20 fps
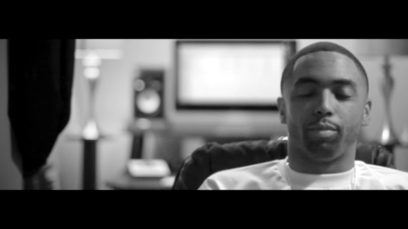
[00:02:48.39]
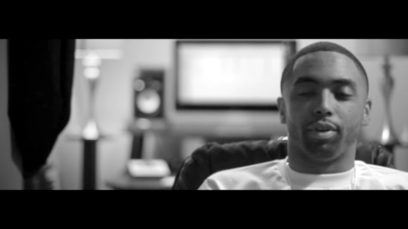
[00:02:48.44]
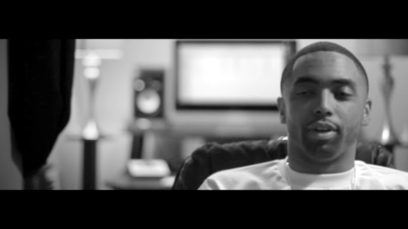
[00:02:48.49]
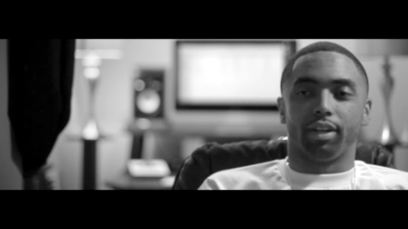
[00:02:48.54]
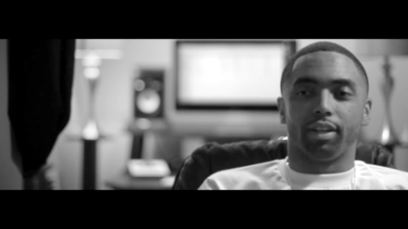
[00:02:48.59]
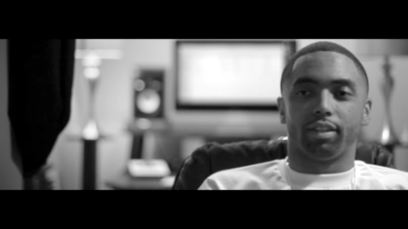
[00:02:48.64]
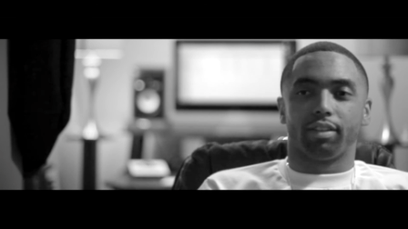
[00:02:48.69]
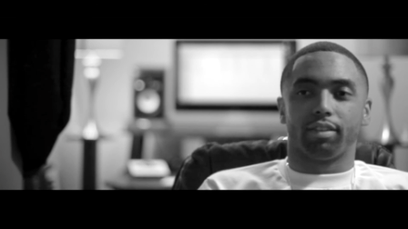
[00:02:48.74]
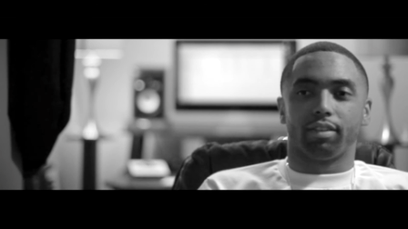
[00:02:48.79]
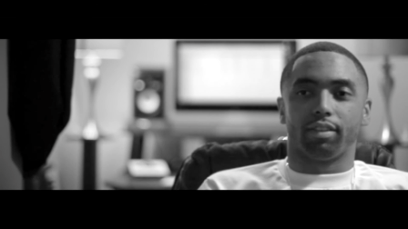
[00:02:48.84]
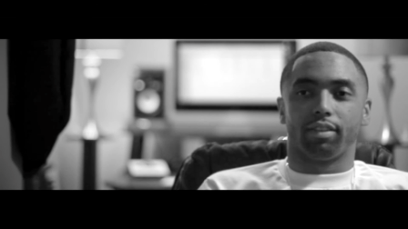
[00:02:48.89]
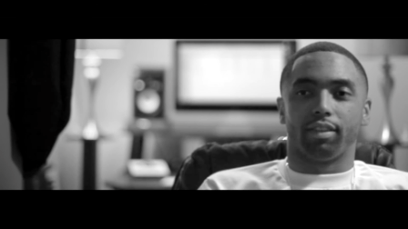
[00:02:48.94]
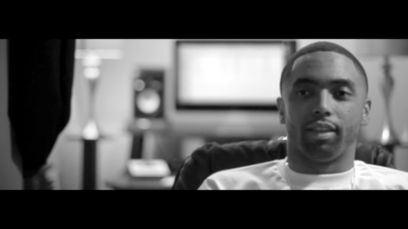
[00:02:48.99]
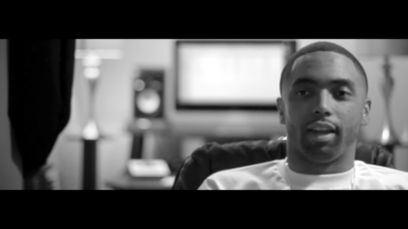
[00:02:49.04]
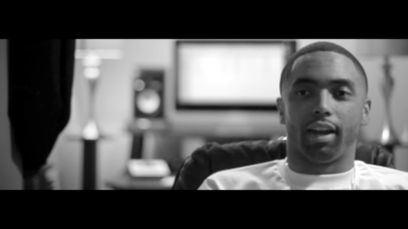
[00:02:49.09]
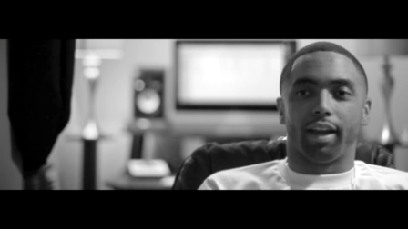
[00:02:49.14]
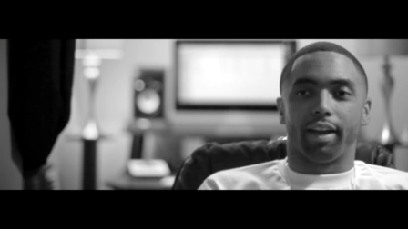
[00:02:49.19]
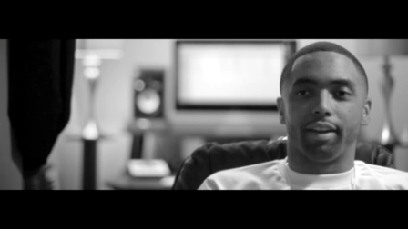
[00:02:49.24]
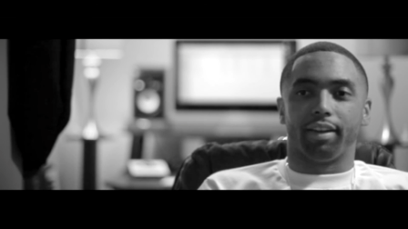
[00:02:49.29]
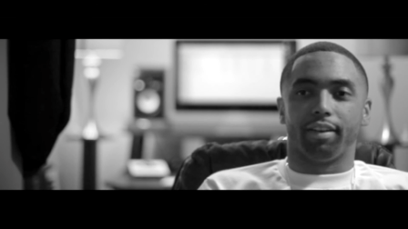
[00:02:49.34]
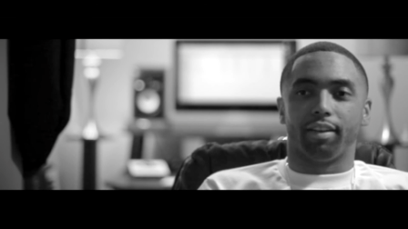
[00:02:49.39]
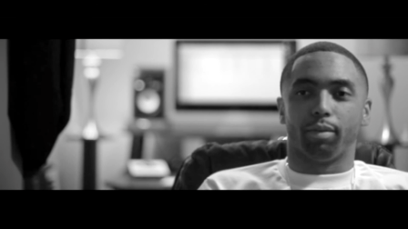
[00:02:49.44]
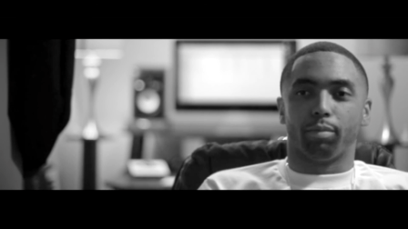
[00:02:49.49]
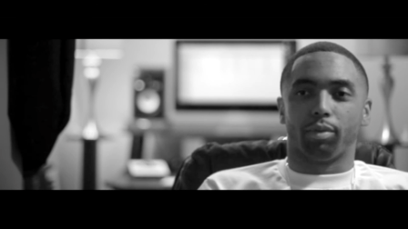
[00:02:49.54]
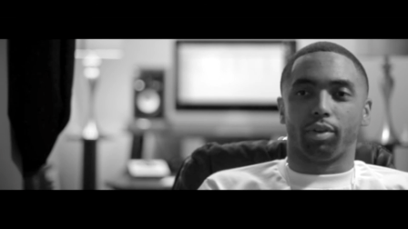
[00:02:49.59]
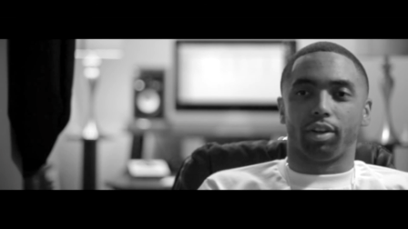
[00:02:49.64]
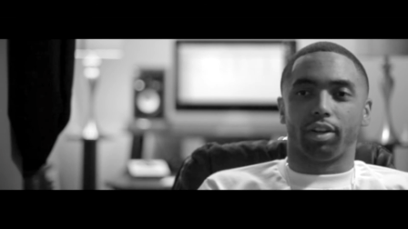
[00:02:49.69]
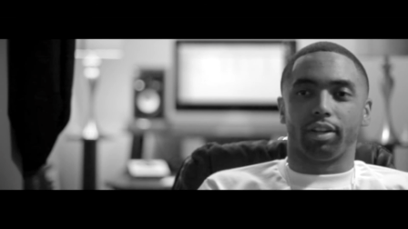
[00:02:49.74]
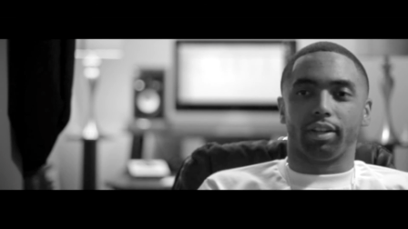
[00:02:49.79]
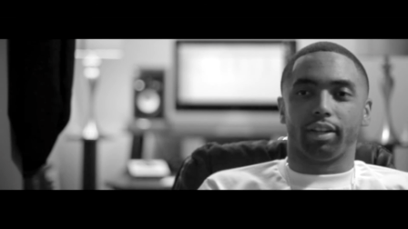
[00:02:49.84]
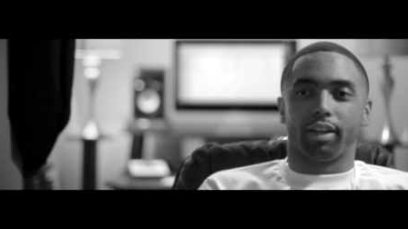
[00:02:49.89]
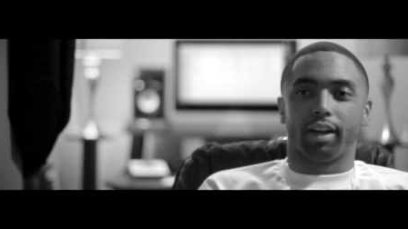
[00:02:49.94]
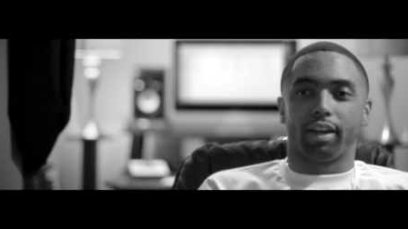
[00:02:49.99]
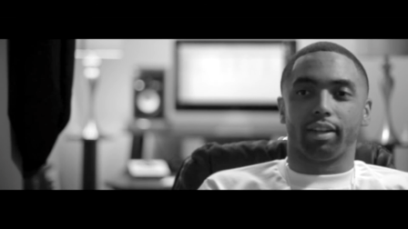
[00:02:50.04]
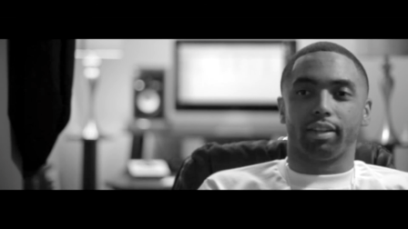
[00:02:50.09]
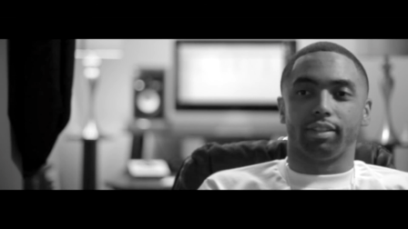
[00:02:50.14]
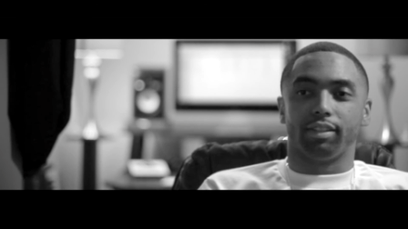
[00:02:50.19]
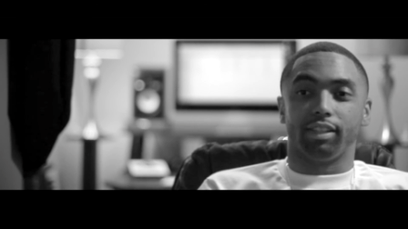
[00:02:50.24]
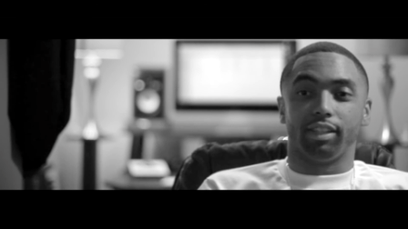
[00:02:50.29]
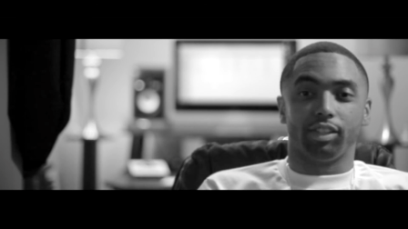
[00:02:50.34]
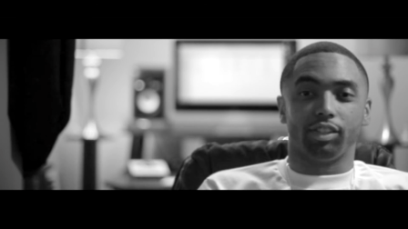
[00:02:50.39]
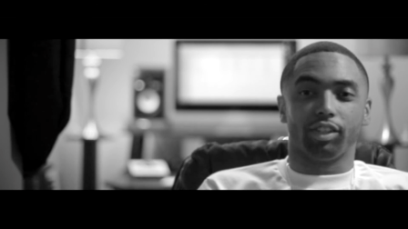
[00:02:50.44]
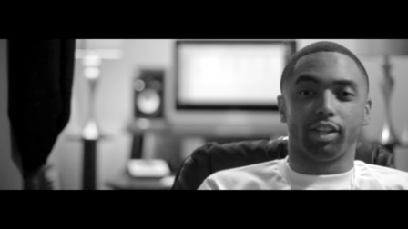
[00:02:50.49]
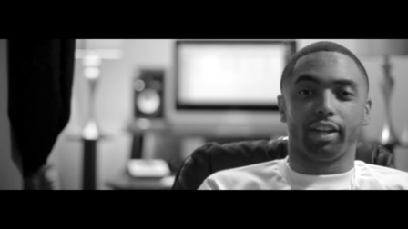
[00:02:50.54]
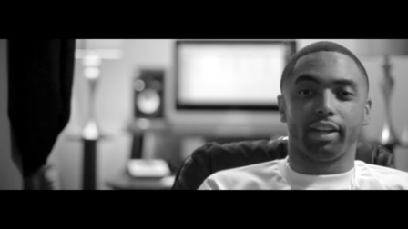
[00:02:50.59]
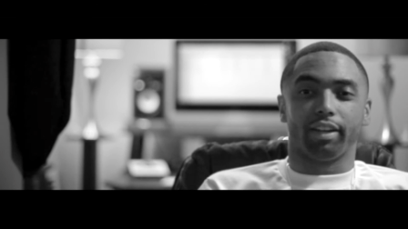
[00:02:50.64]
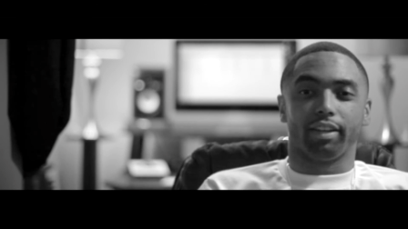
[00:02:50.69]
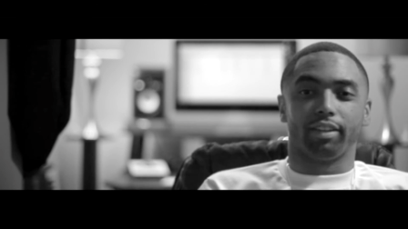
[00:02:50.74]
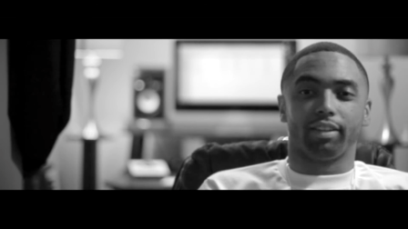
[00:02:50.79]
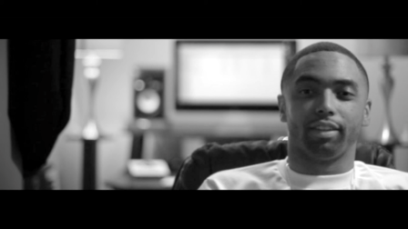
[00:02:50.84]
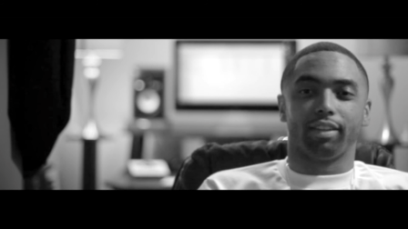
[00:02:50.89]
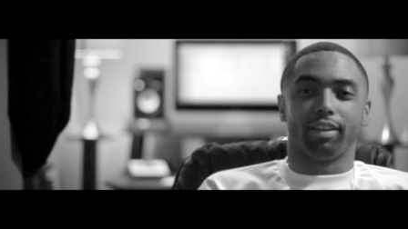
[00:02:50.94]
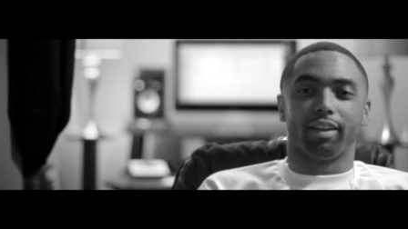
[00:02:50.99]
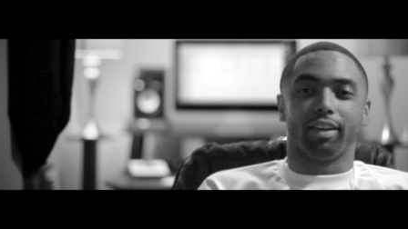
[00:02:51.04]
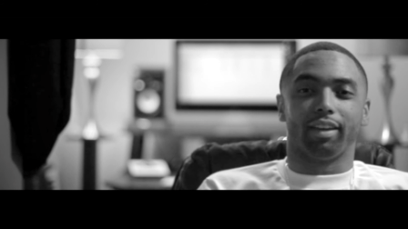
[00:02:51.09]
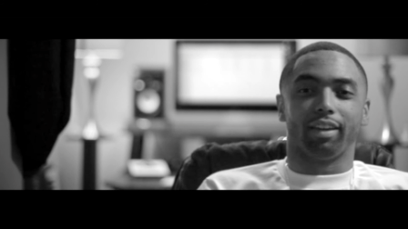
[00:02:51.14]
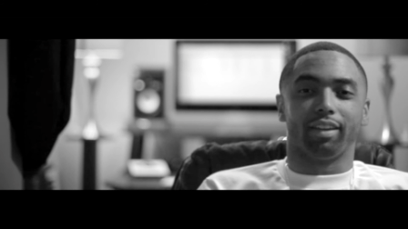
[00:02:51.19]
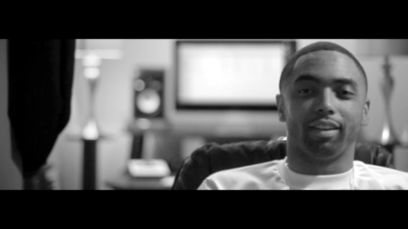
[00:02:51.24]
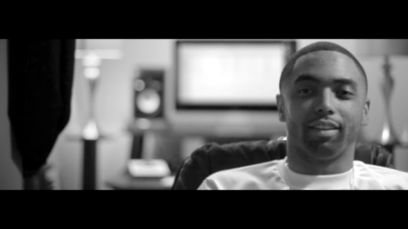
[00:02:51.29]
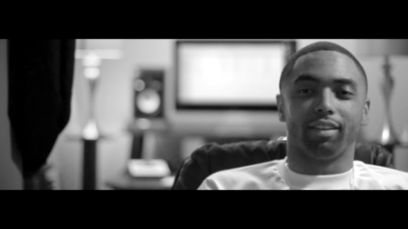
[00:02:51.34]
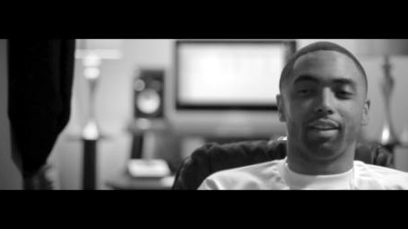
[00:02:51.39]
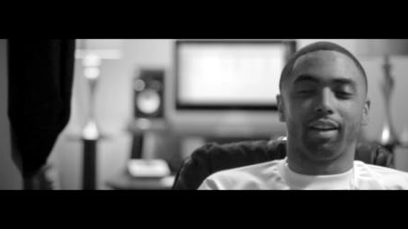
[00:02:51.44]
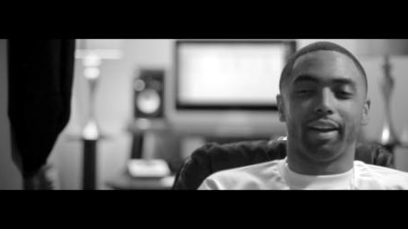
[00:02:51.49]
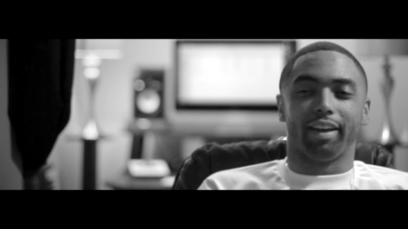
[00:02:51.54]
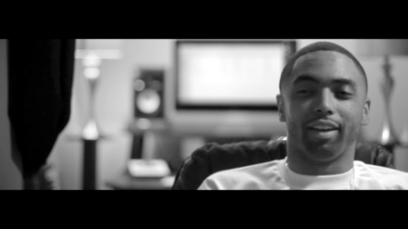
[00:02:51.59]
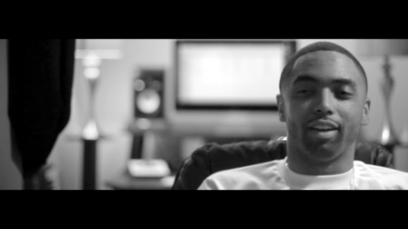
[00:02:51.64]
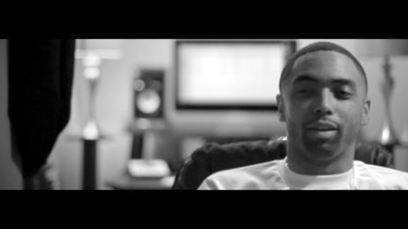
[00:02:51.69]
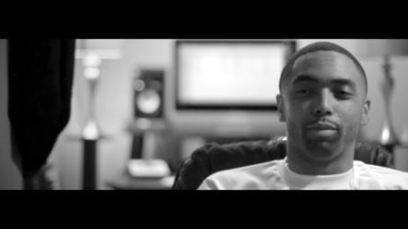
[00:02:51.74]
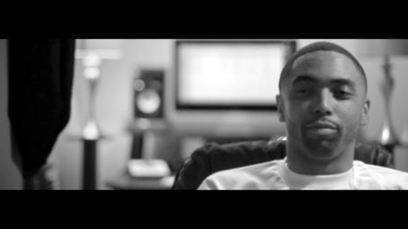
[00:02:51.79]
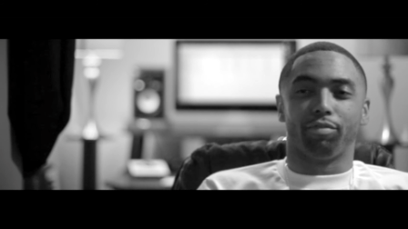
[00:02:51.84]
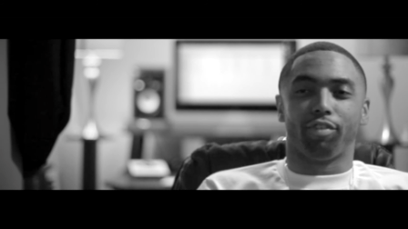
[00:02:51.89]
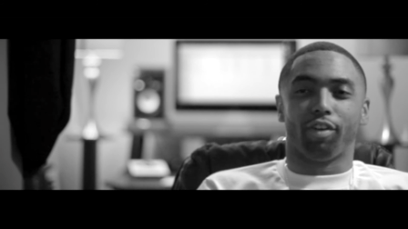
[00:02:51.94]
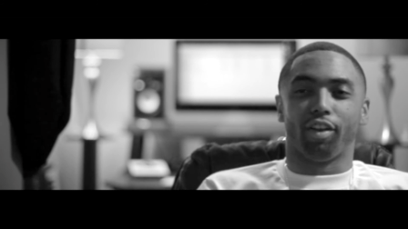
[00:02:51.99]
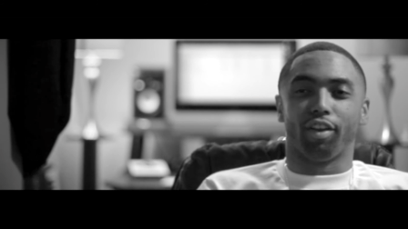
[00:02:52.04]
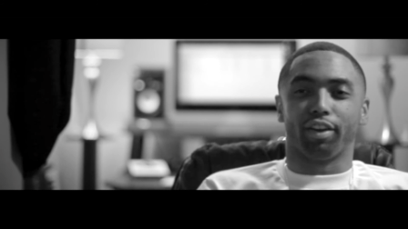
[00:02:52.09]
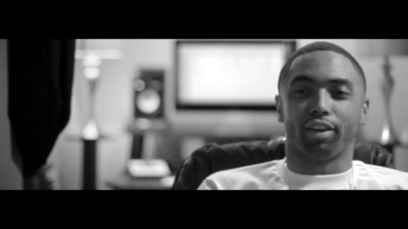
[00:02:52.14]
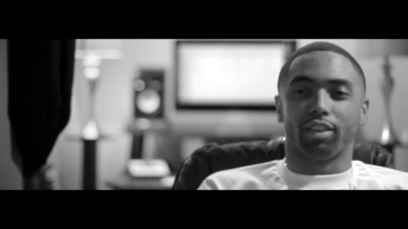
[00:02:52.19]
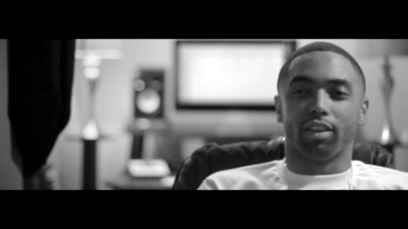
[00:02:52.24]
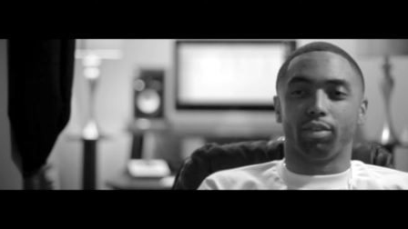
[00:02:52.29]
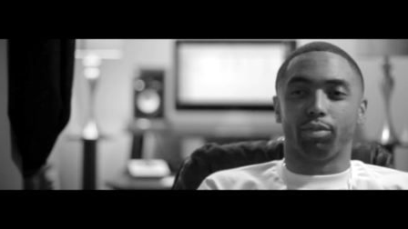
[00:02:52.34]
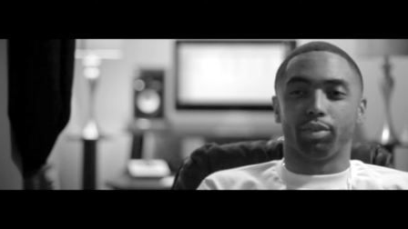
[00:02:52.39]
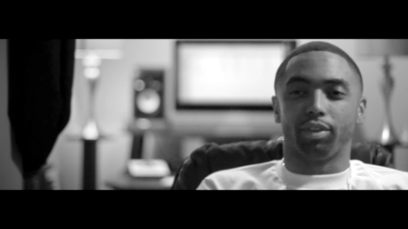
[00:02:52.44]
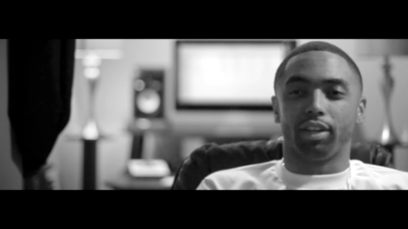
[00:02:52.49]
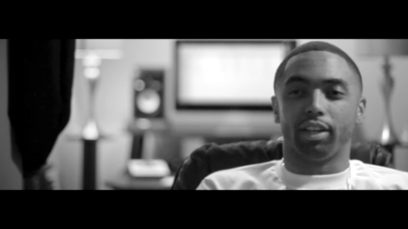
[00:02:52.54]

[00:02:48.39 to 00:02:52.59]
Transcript: but then I ended up learning how to DJ, and I ended up falling in love with